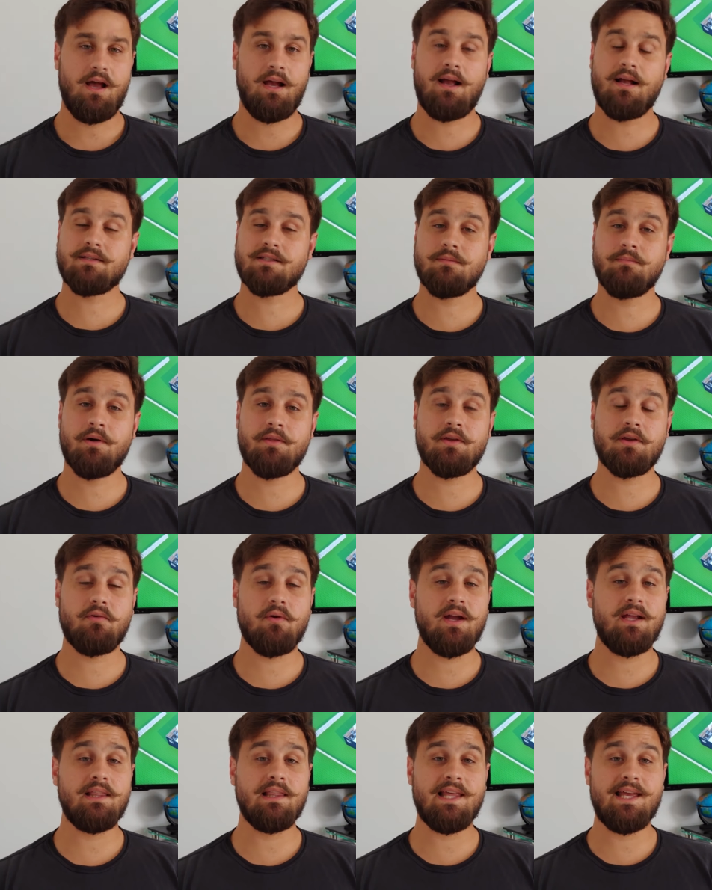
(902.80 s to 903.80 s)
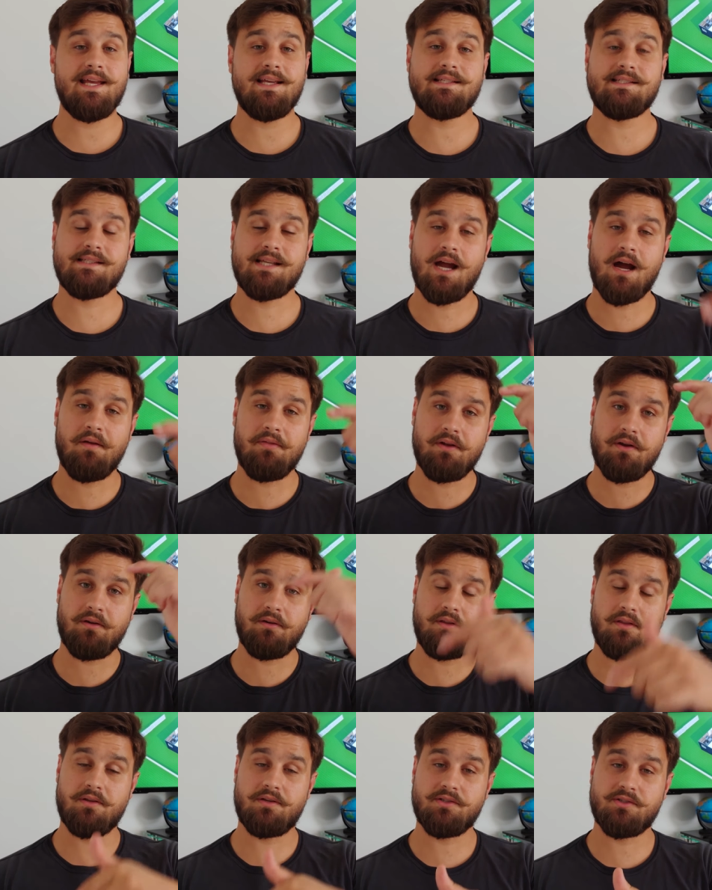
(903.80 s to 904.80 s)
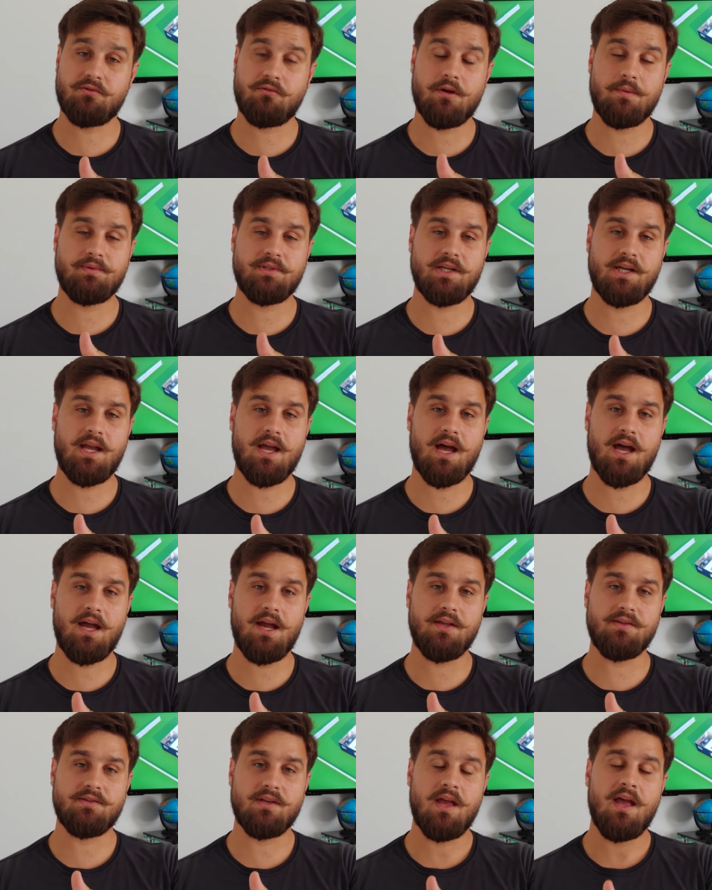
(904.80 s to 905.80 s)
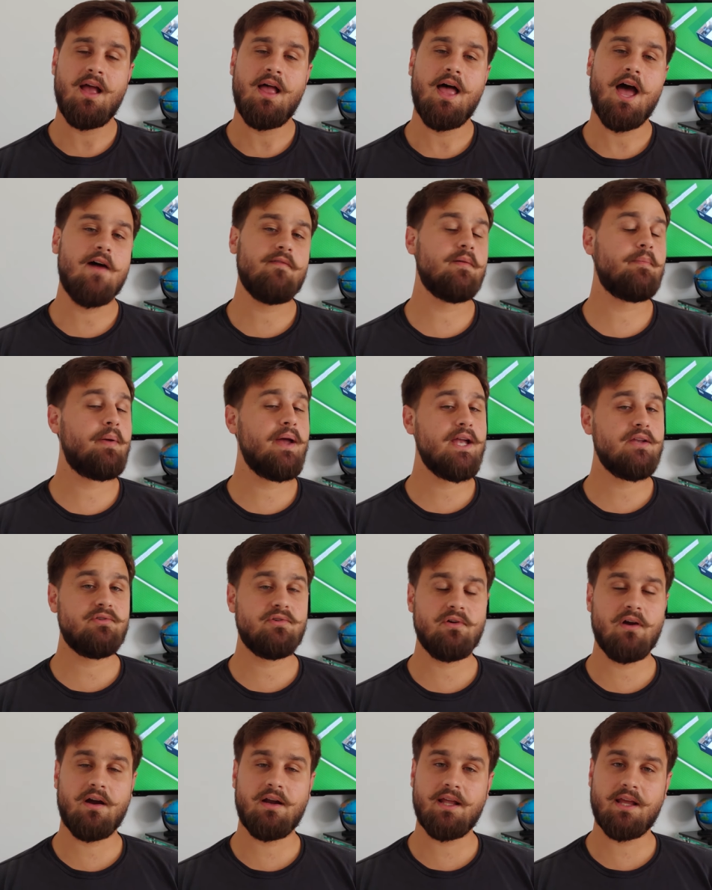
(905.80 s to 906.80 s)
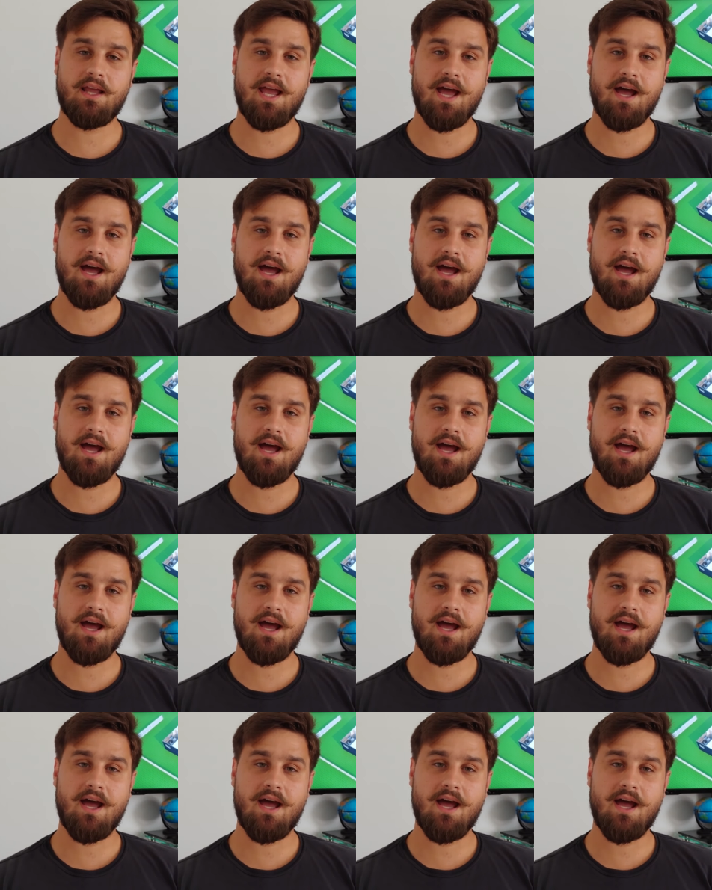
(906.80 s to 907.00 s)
I got some other great links down there in the description, guys. I have a Patreon